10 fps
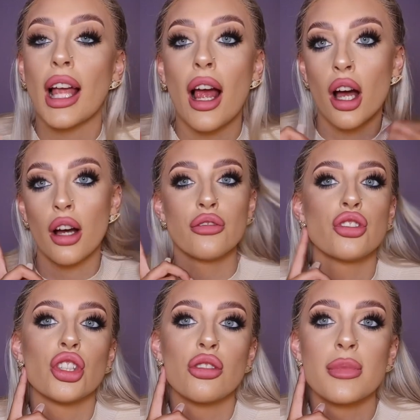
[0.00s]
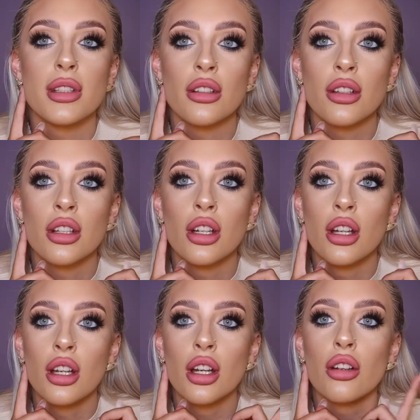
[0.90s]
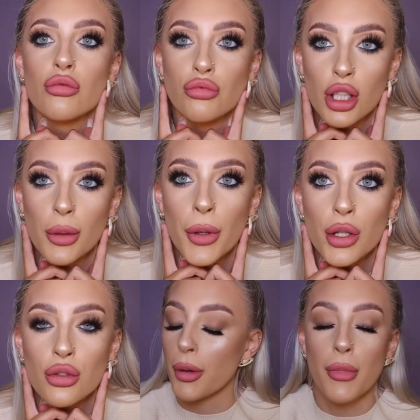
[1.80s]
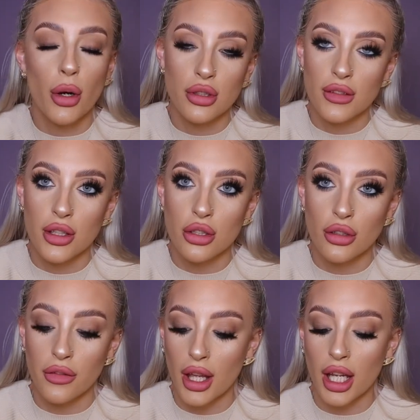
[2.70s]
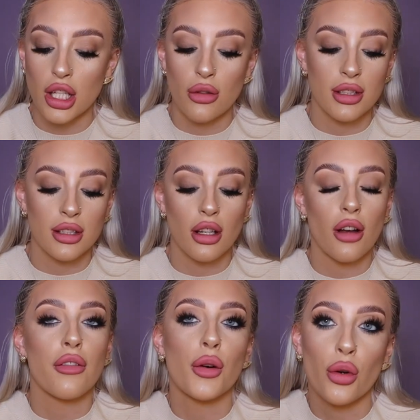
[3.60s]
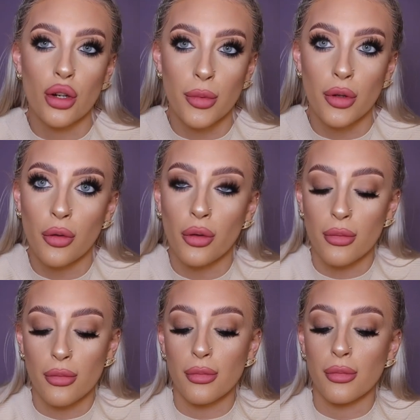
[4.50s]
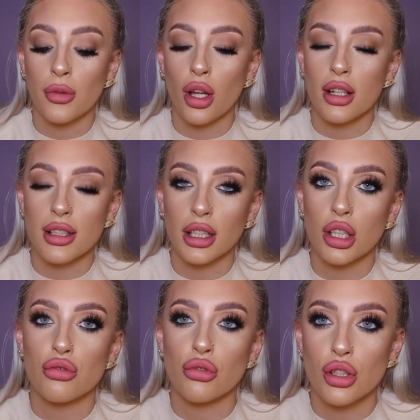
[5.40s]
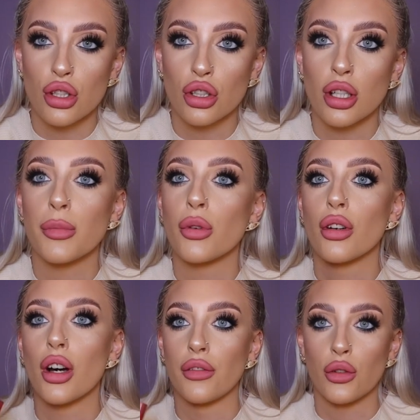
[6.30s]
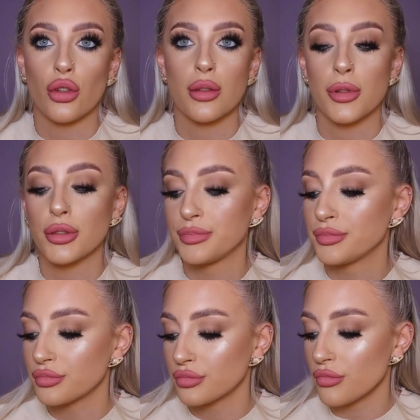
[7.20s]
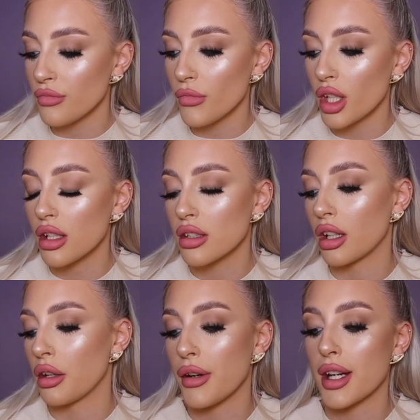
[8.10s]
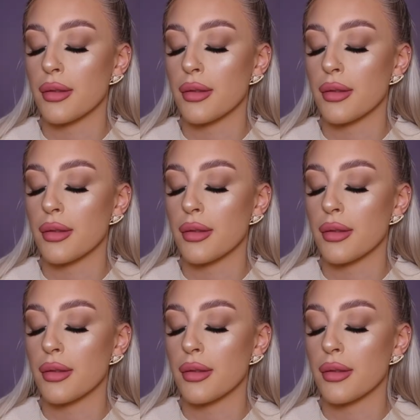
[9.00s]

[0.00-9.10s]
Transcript: like half dupes and real product. Most of the stuff that I use is affordable, not exactly drugstore, but affordable. So